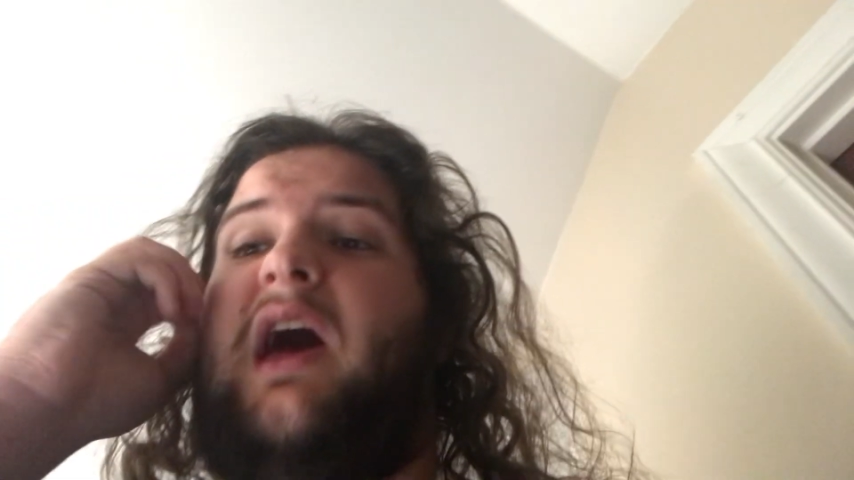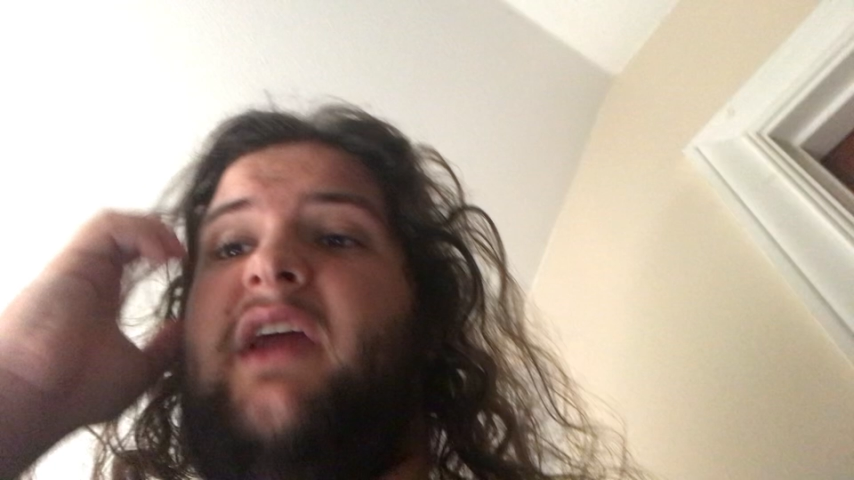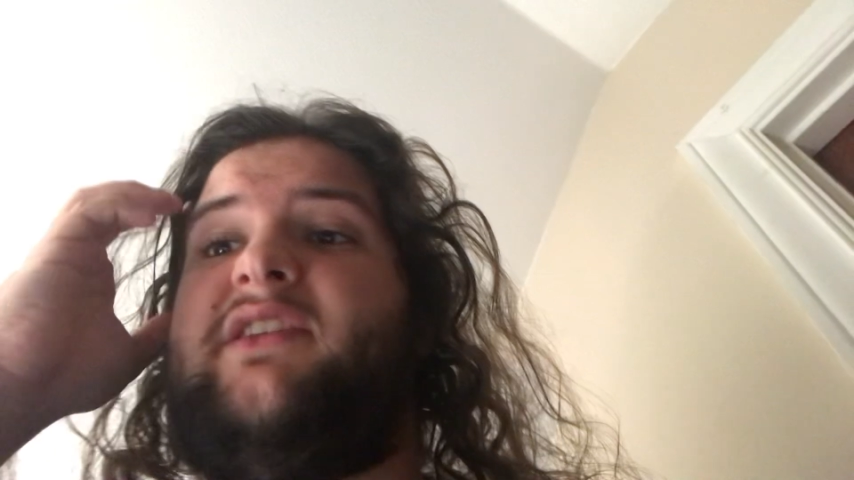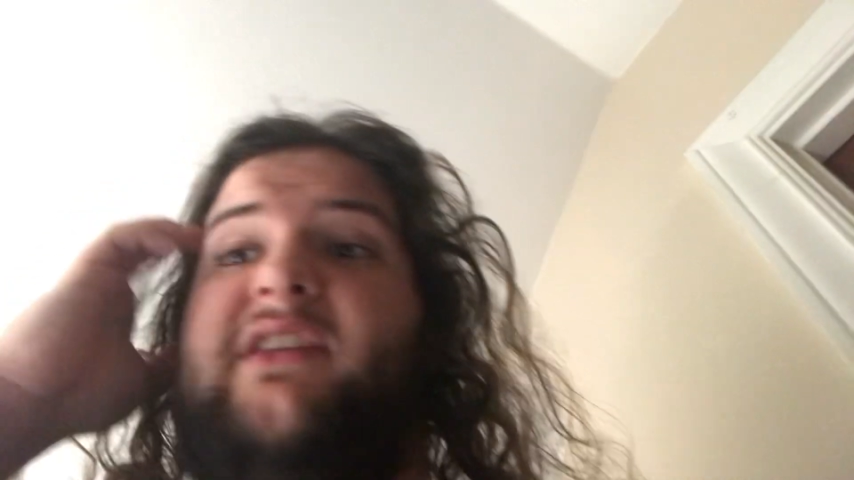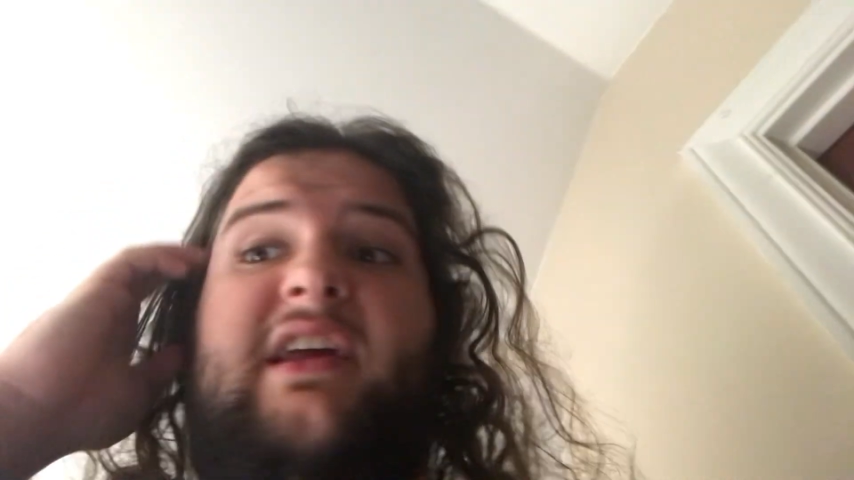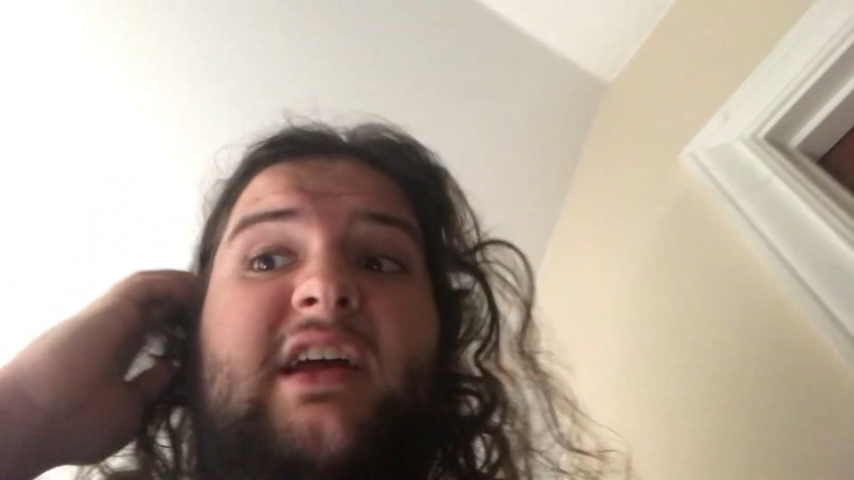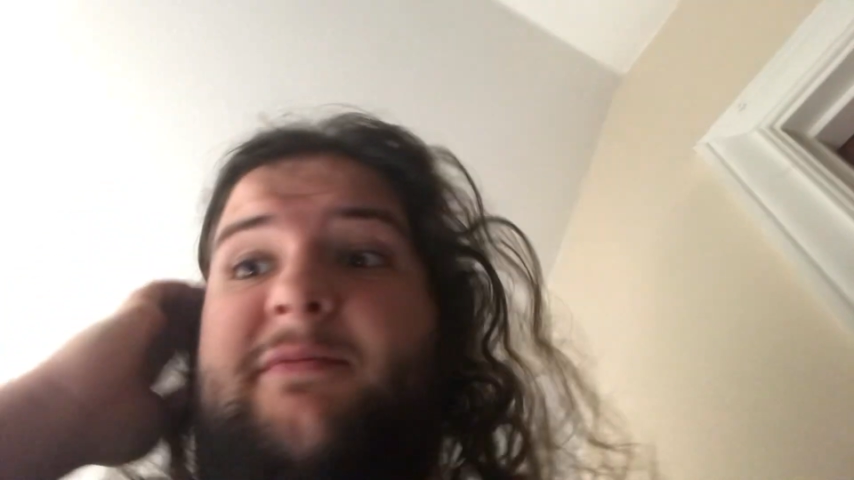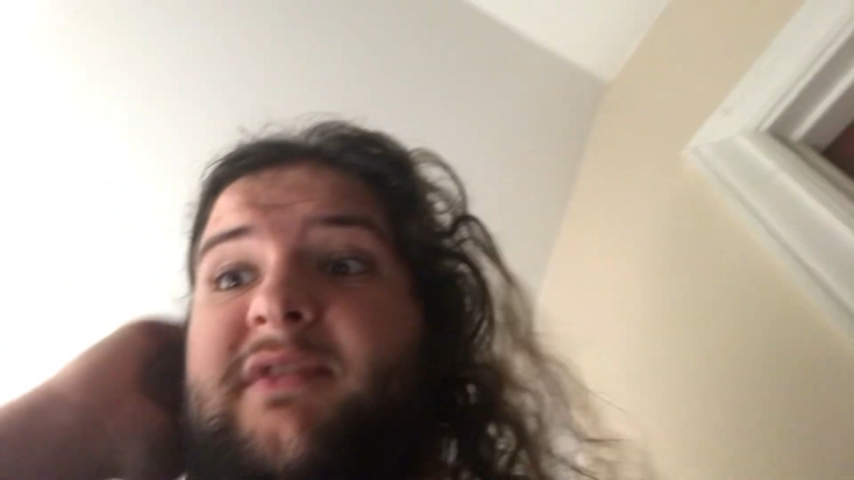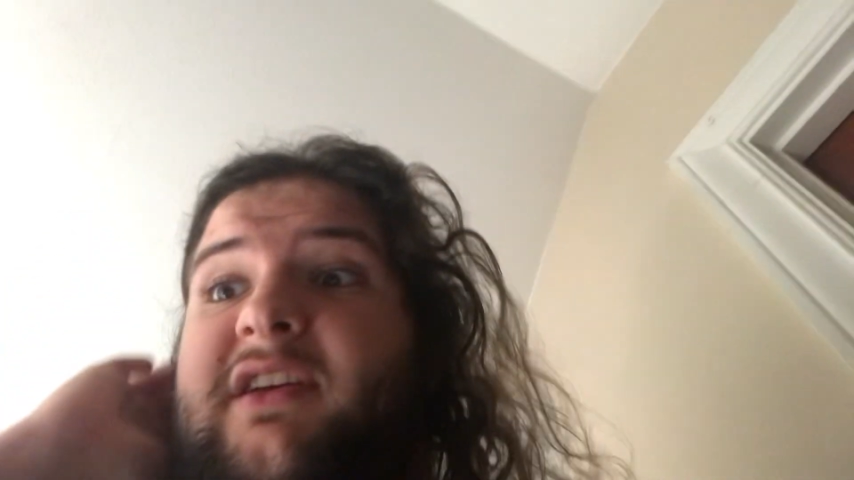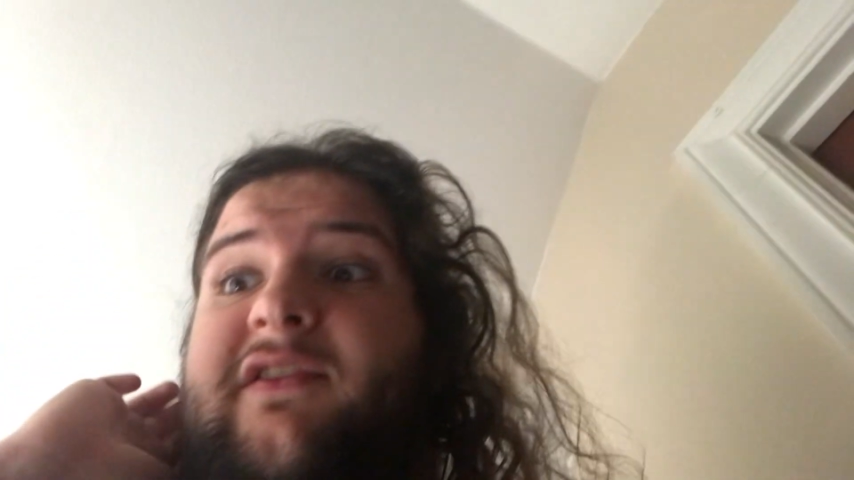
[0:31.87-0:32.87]
I just cannot
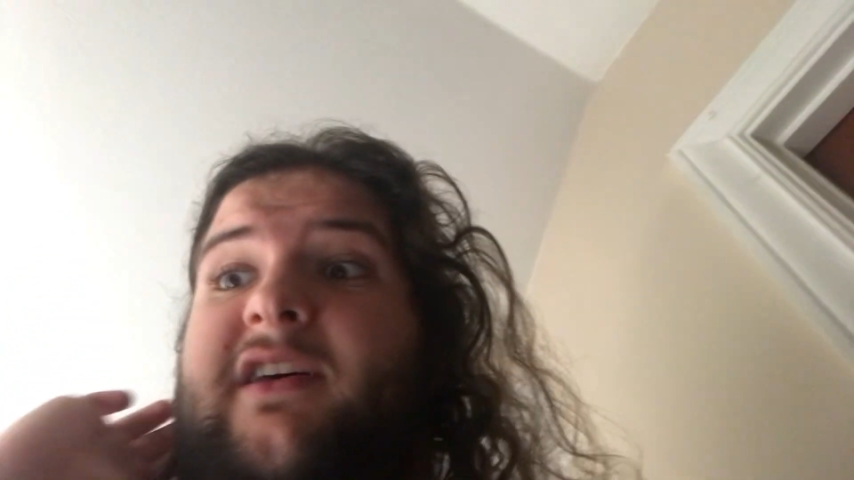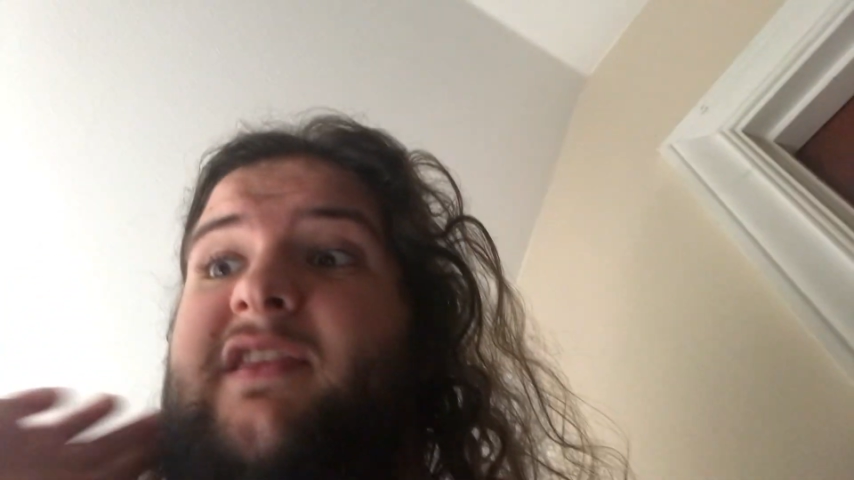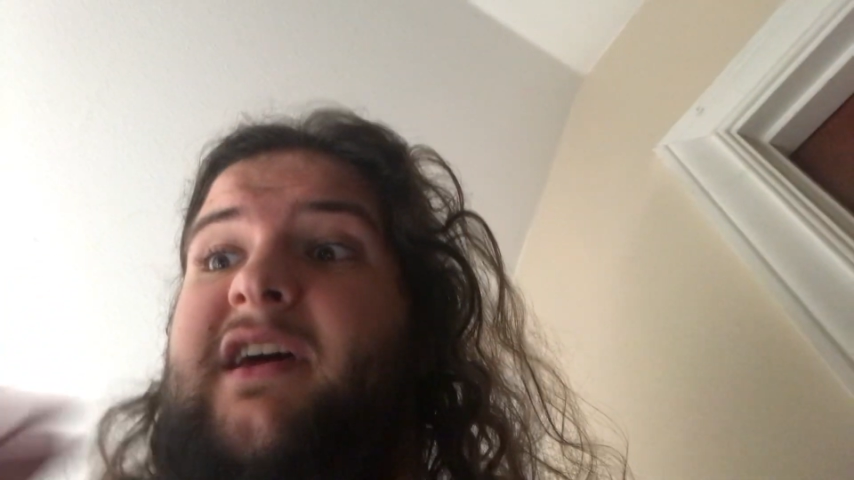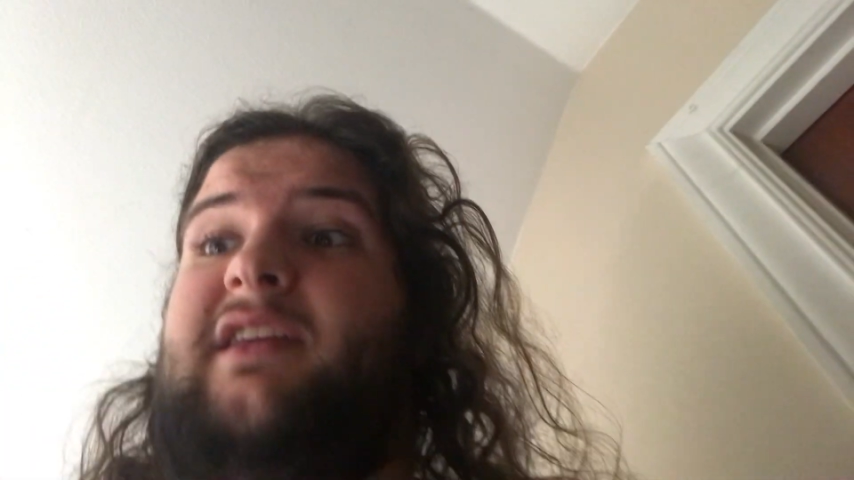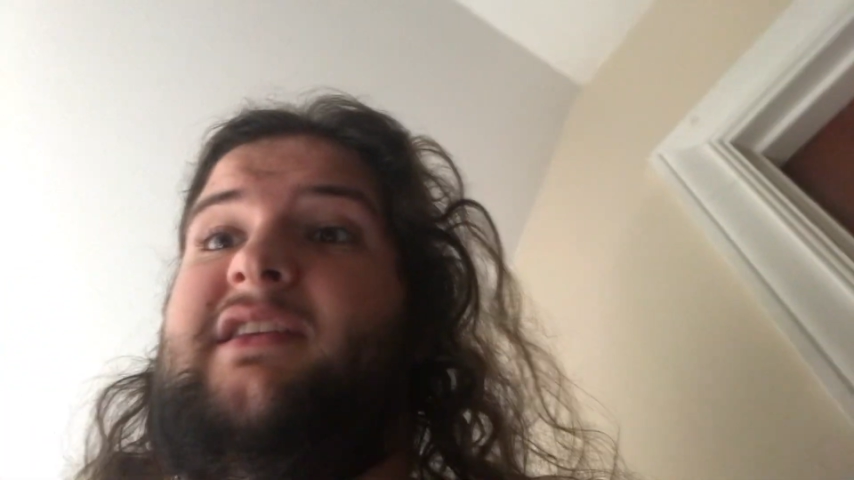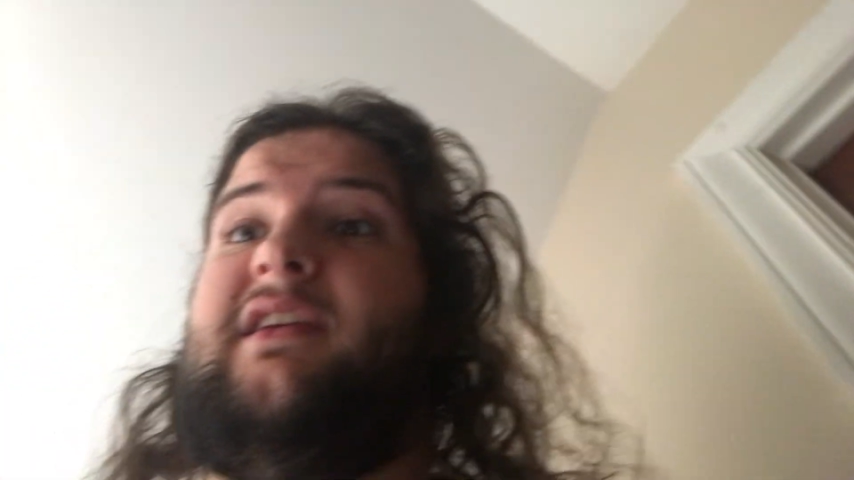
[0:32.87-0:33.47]
believe it that.